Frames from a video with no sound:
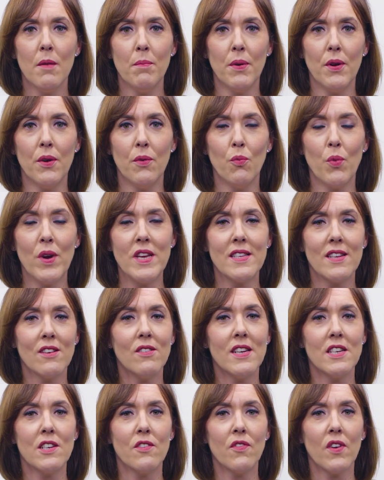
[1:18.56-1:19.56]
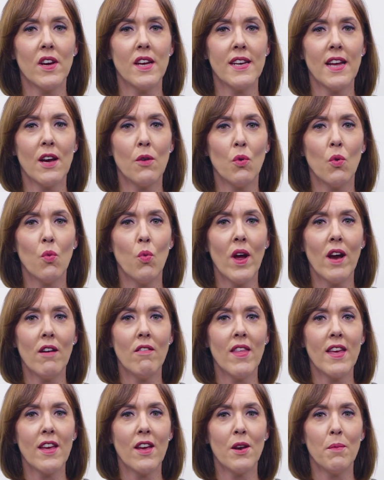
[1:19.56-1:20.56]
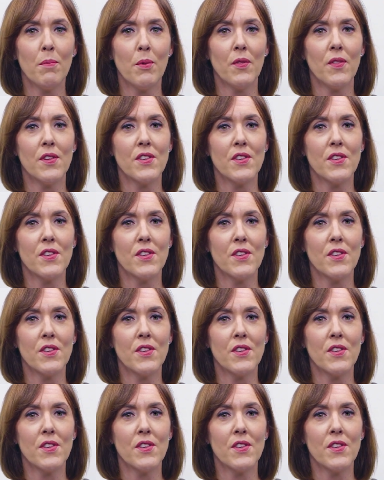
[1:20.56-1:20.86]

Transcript: but we still need to find out, well, where are they going to put